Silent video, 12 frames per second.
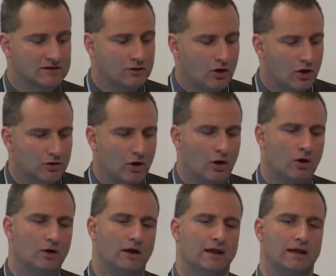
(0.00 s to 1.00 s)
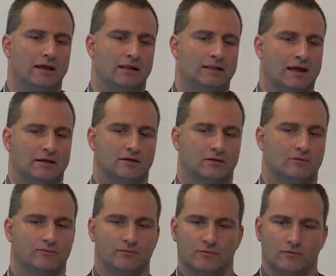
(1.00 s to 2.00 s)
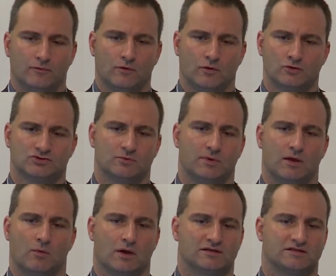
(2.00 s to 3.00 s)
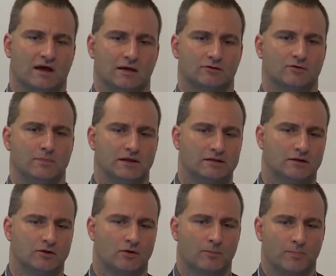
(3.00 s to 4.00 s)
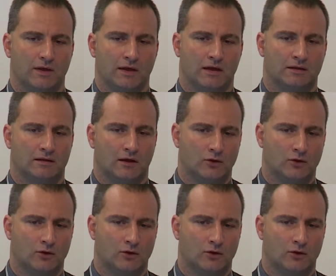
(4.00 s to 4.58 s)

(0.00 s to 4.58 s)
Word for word: Not only like used to be one time to Middle European,